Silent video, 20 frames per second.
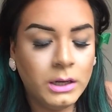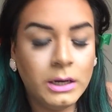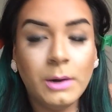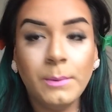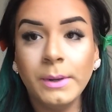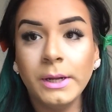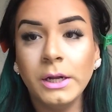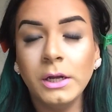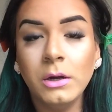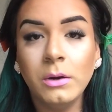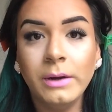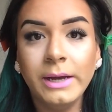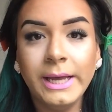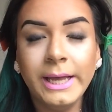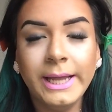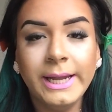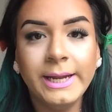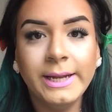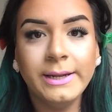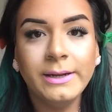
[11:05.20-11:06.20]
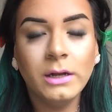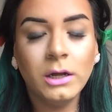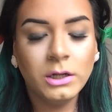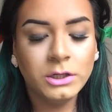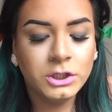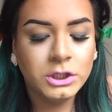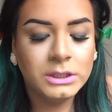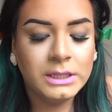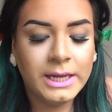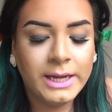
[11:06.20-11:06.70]
Now we're gonna go ahead and
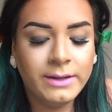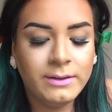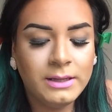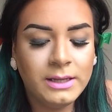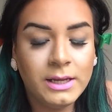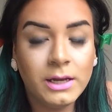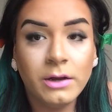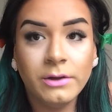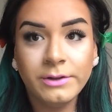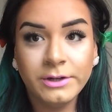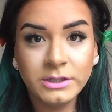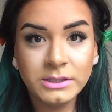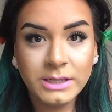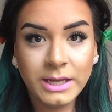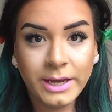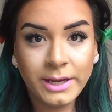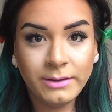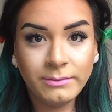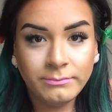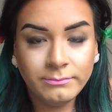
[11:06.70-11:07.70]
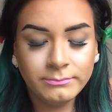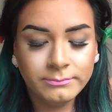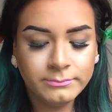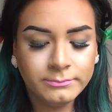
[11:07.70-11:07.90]
underline the other side.